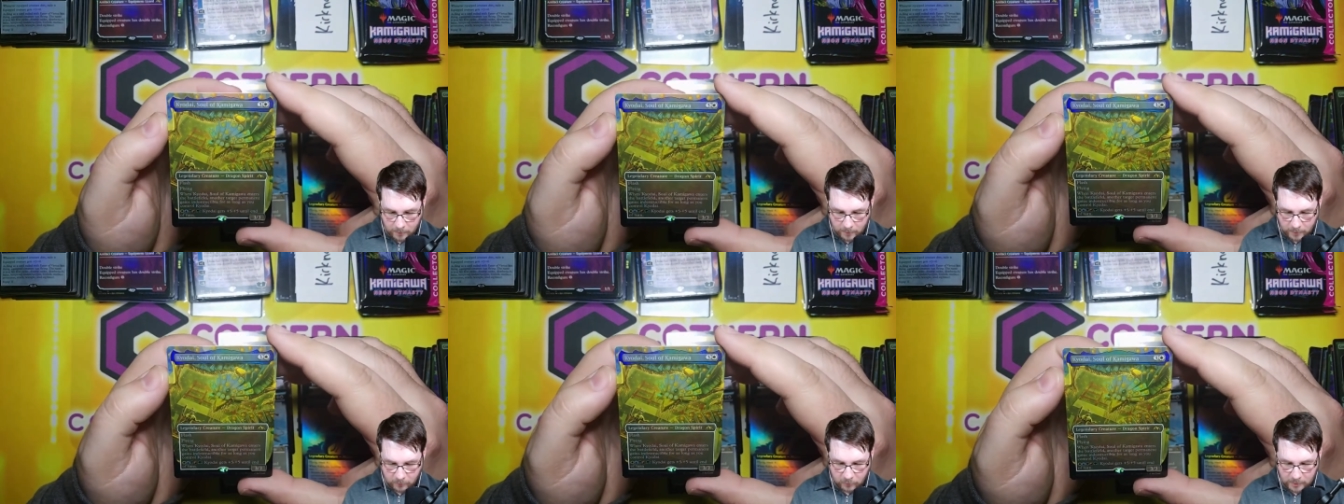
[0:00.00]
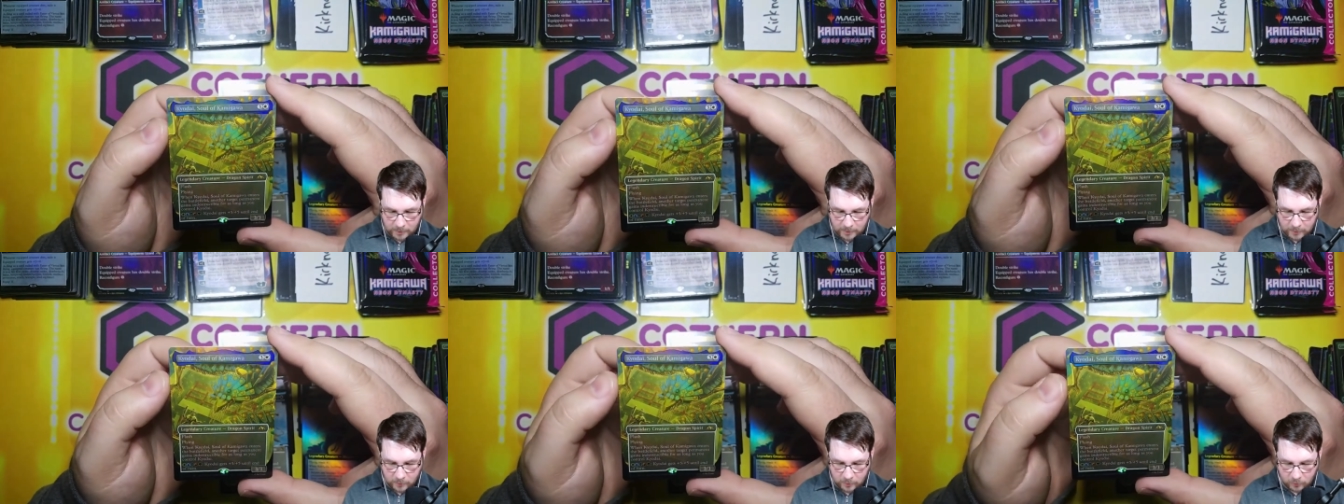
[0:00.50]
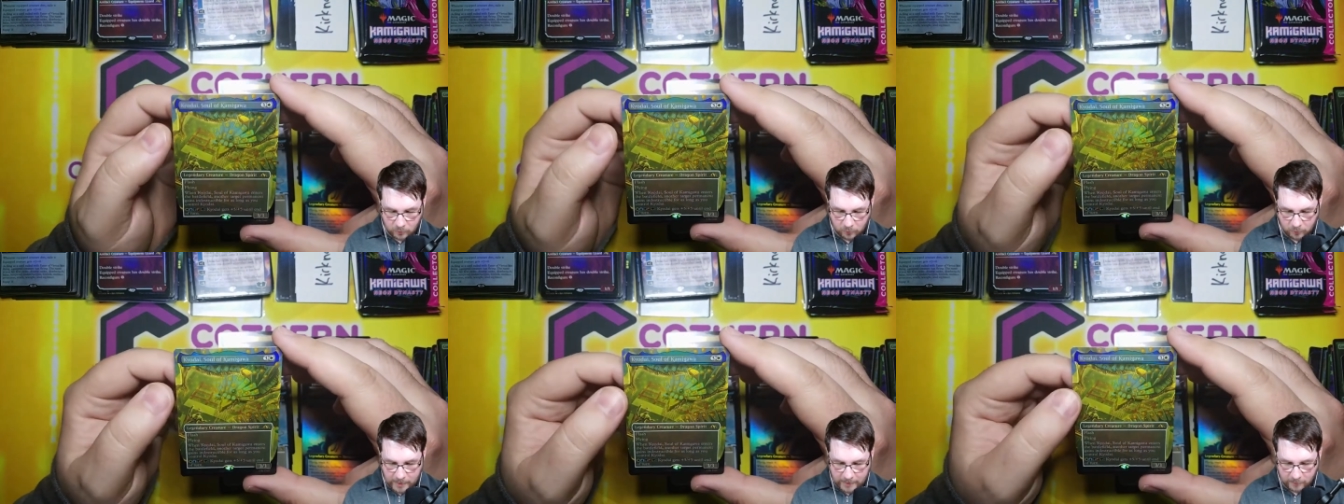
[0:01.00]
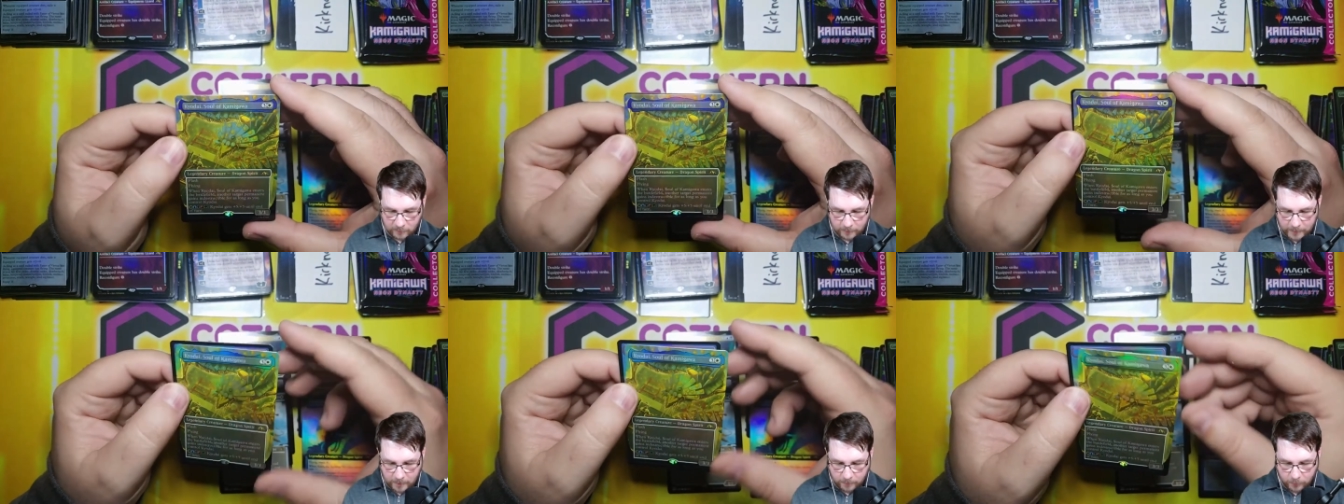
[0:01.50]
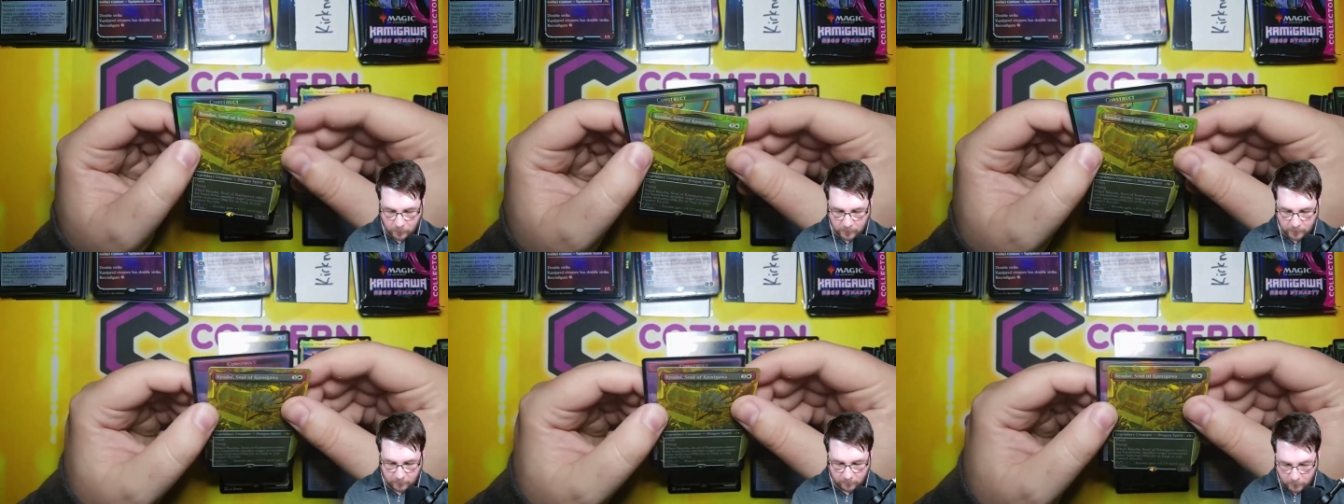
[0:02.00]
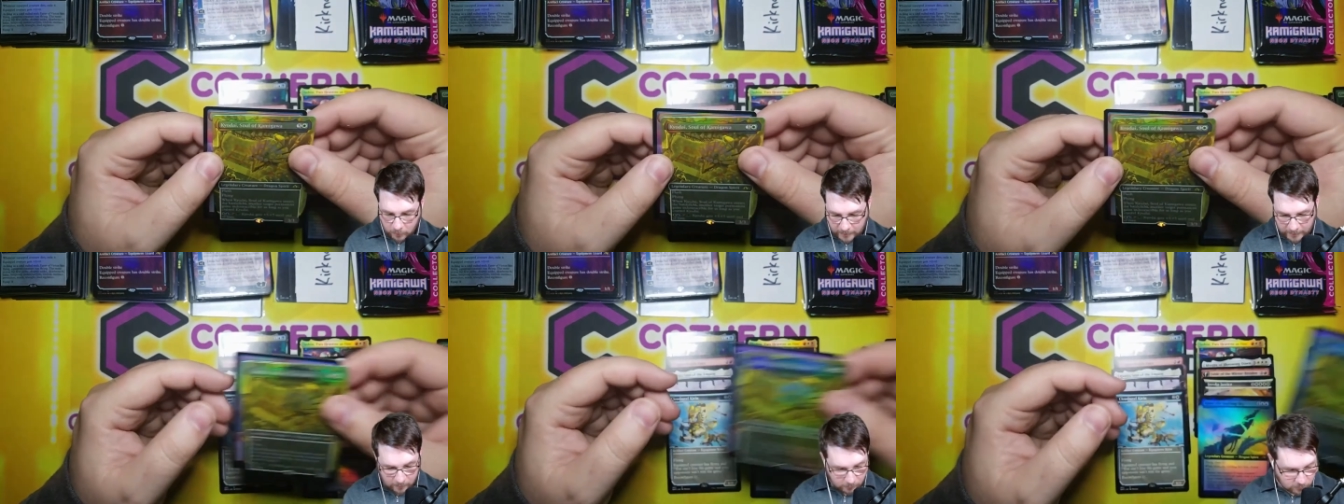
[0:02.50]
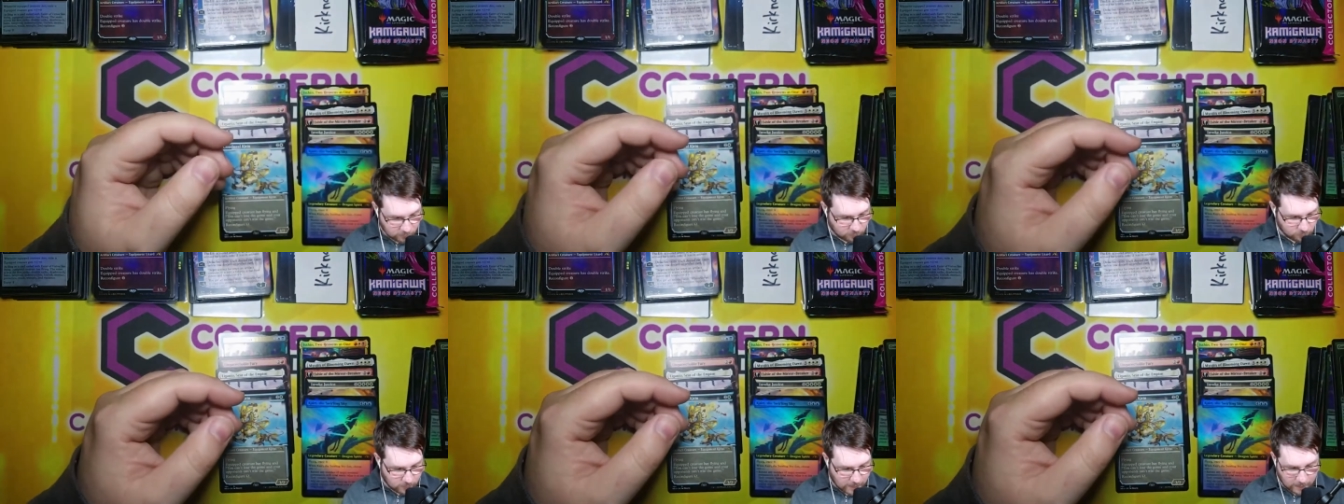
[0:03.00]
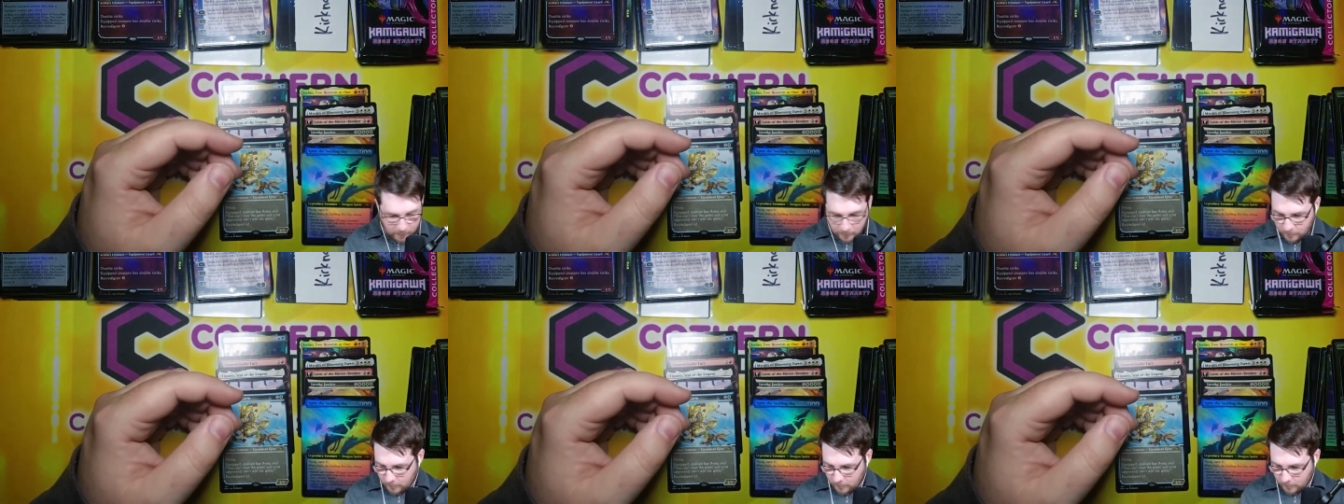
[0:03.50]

legendary creature, dragon spirit, borderless foil. I know it's just a rare,